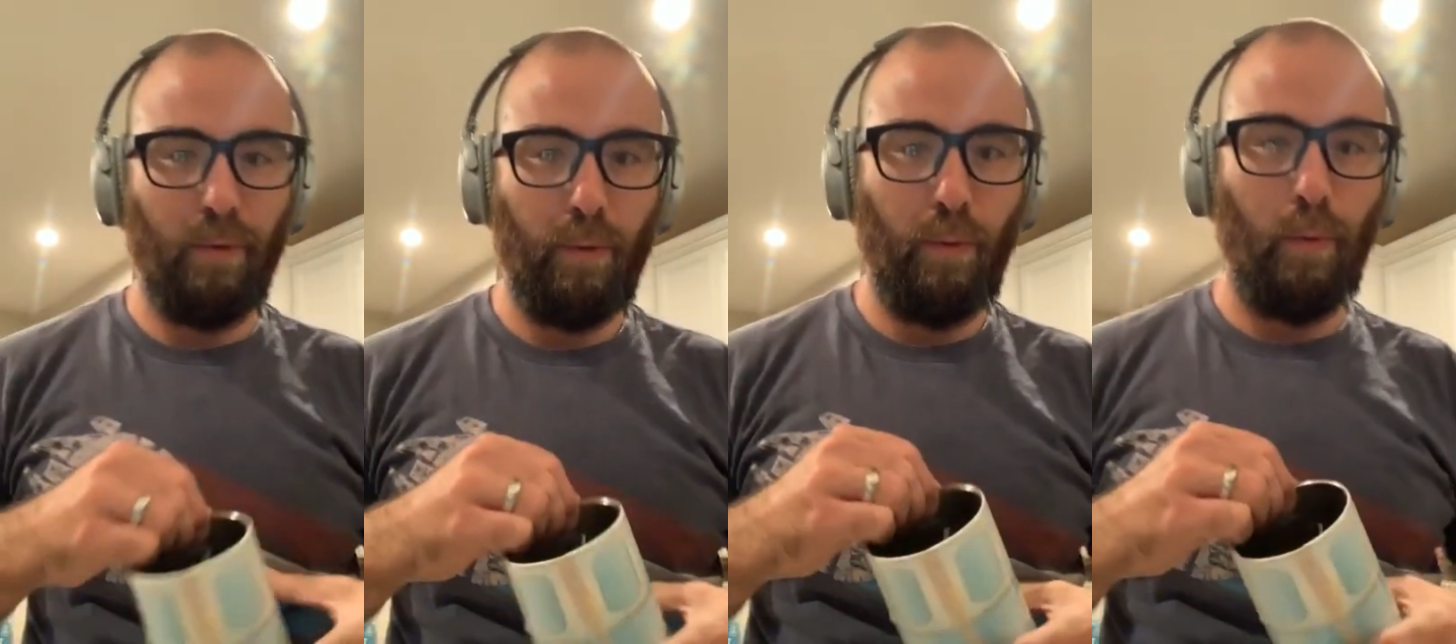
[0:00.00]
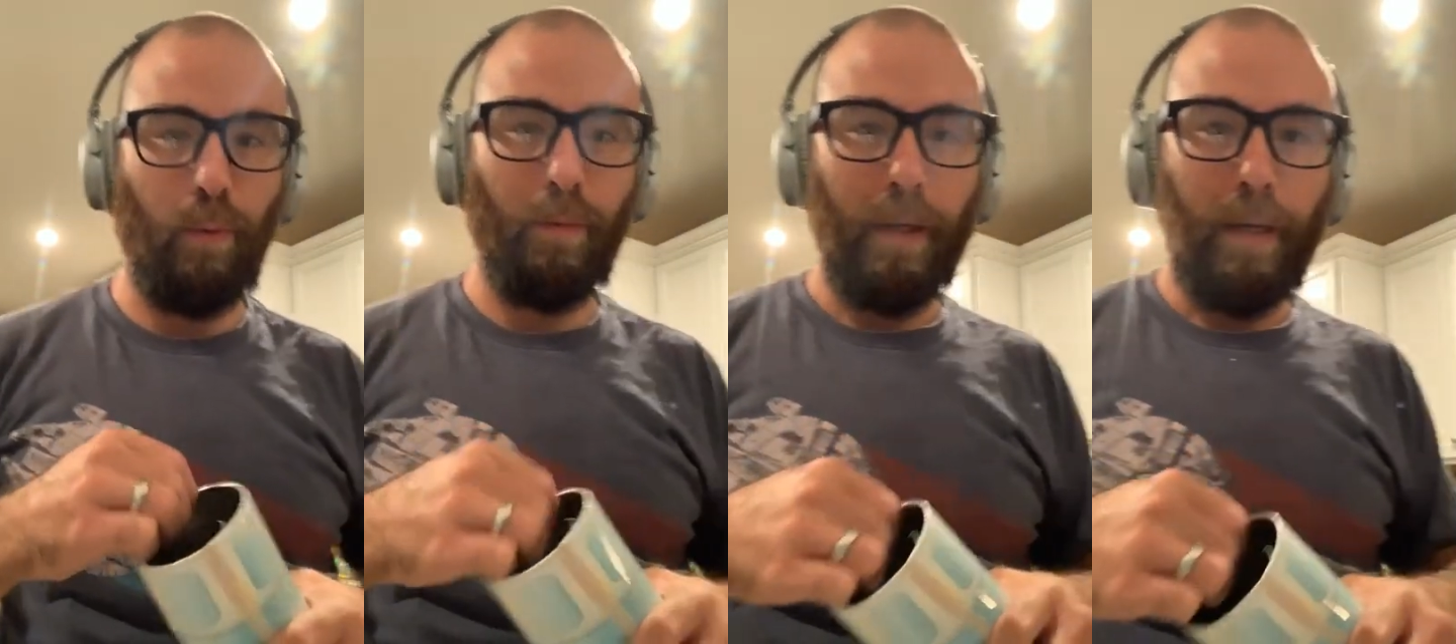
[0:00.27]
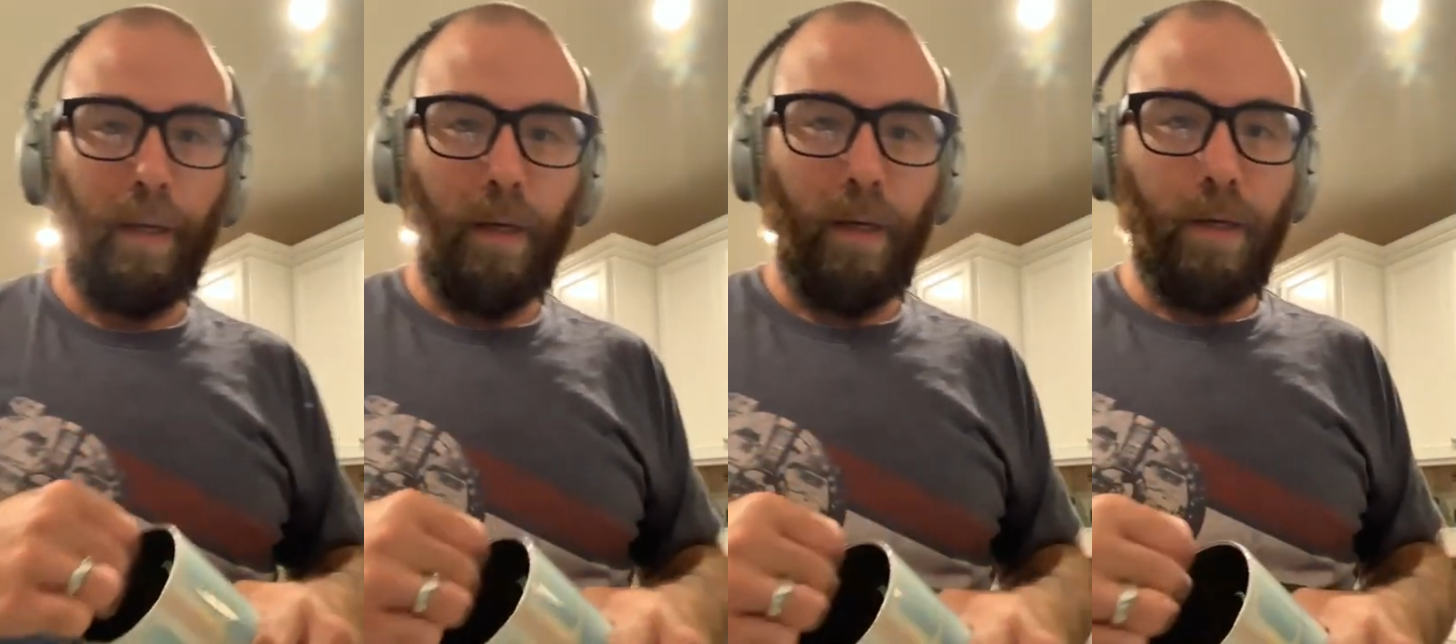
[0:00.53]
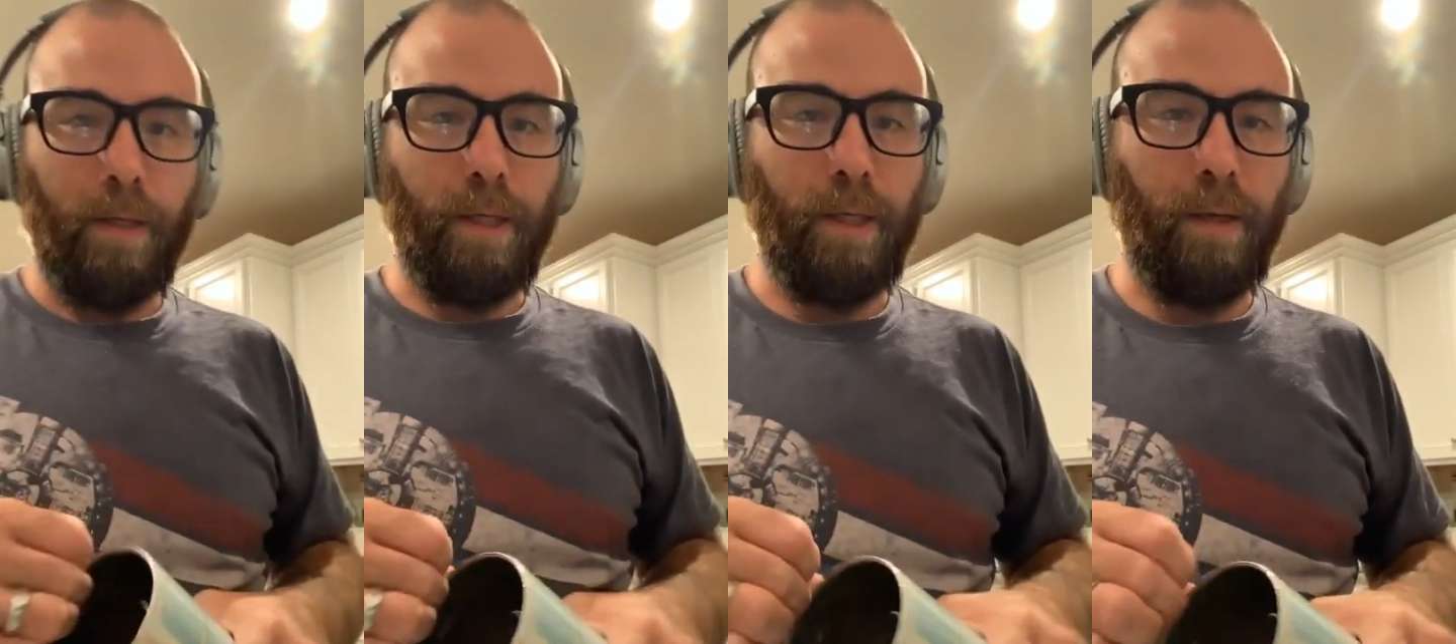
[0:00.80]
through
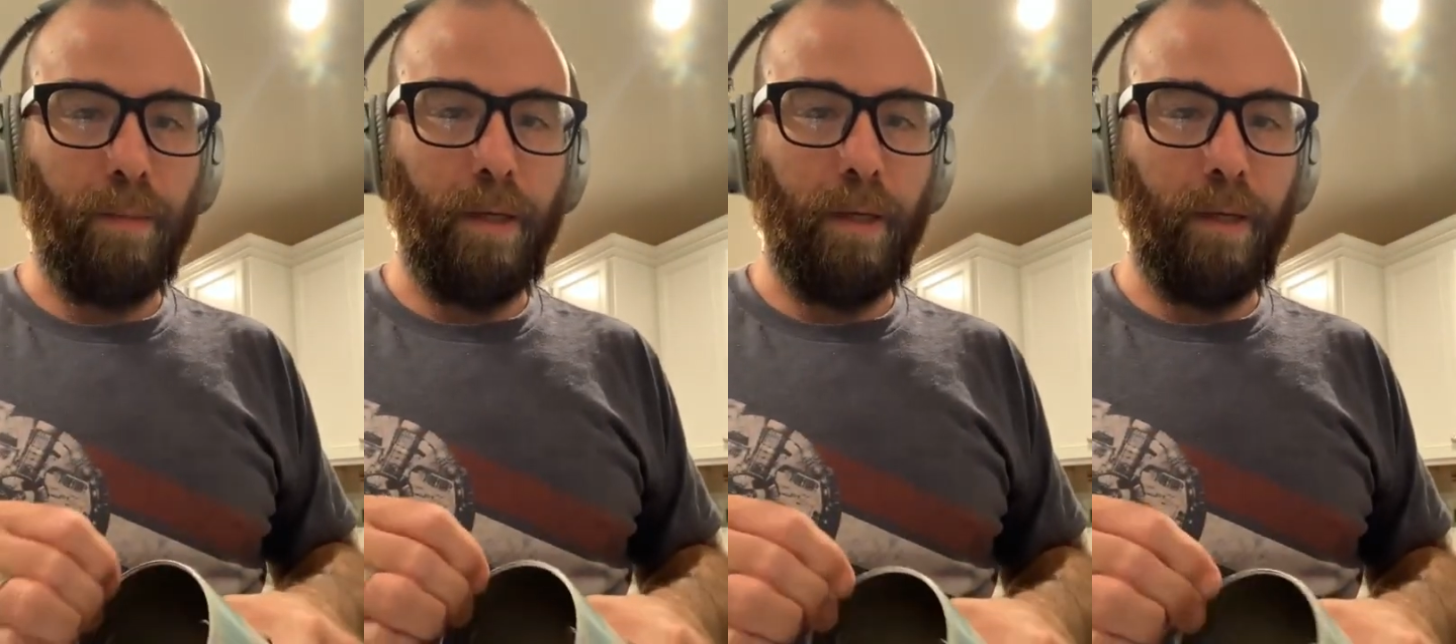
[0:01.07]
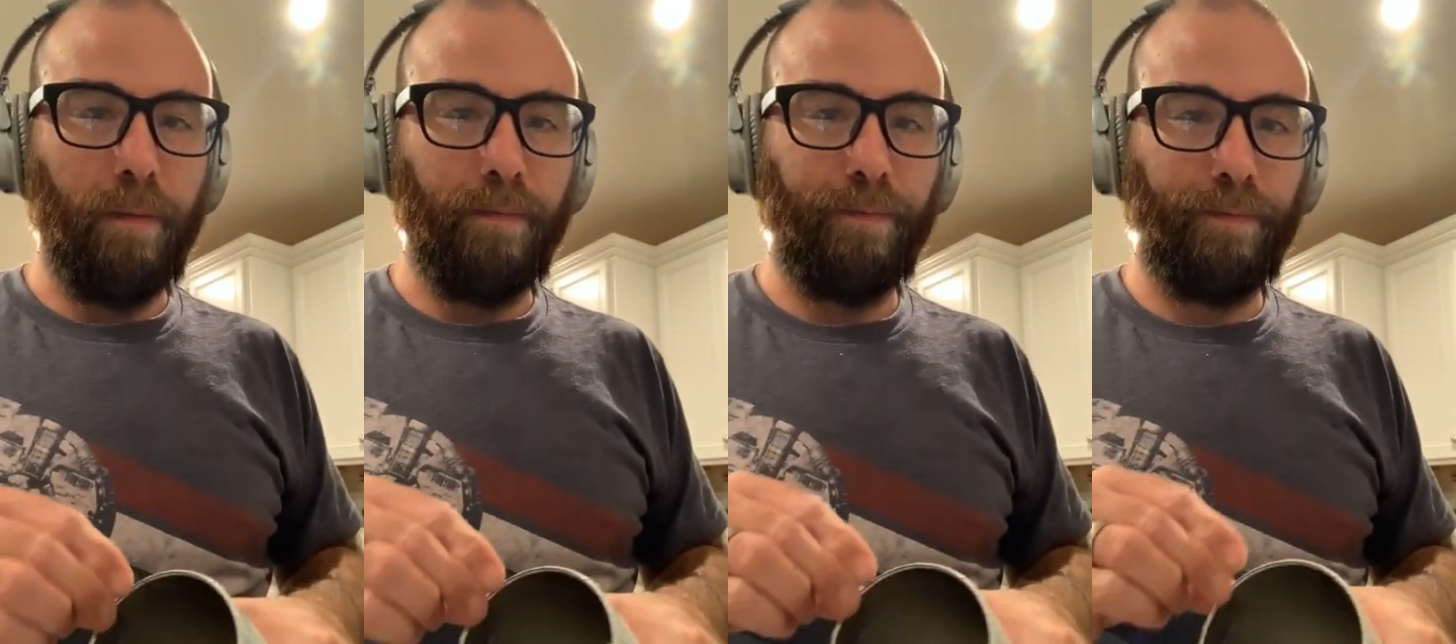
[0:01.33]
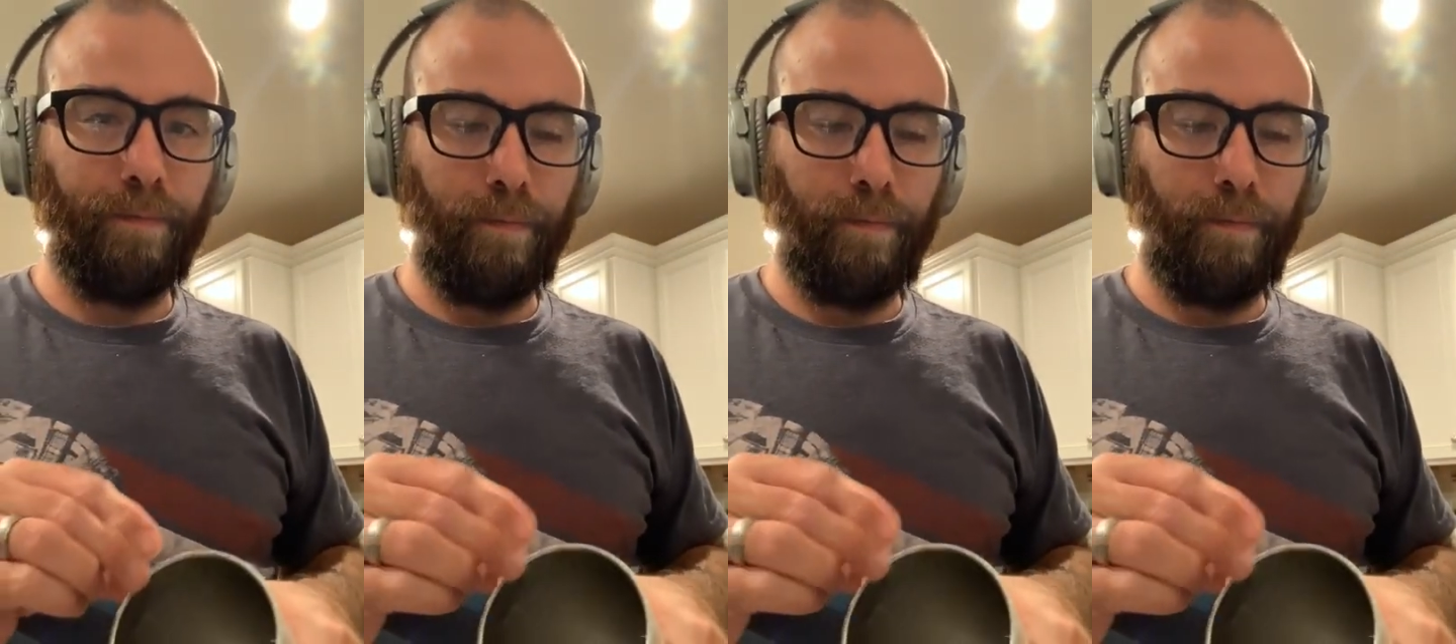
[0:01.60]
some